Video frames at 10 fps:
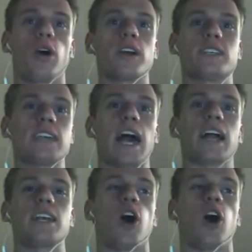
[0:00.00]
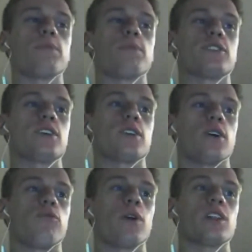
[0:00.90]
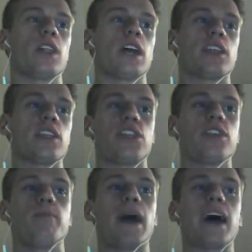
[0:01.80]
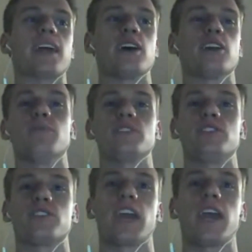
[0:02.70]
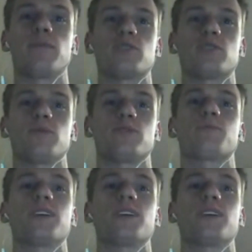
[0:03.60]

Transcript: exactly opposite of what like thematic elements your game is supposed to